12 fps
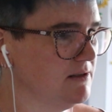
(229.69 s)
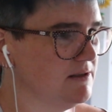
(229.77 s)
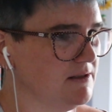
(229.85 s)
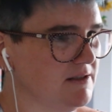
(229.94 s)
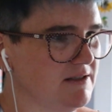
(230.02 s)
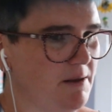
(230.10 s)

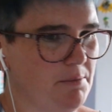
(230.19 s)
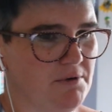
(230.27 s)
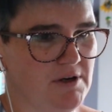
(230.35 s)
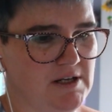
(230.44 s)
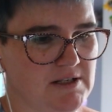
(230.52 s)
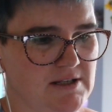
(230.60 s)
to
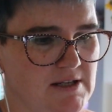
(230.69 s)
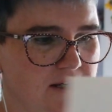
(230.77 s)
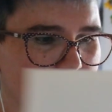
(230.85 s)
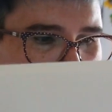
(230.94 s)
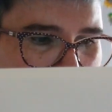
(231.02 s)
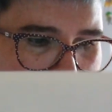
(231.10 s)
separate
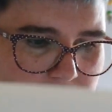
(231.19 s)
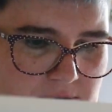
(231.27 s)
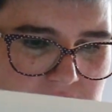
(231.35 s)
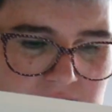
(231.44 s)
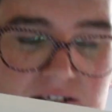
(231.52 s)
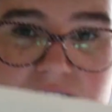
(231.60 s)
these. I'm
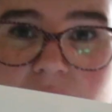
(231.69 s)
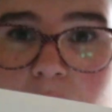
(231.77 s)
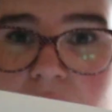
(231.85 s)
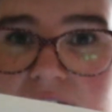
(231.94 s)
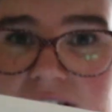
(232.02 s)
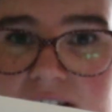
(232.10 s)
just going to separate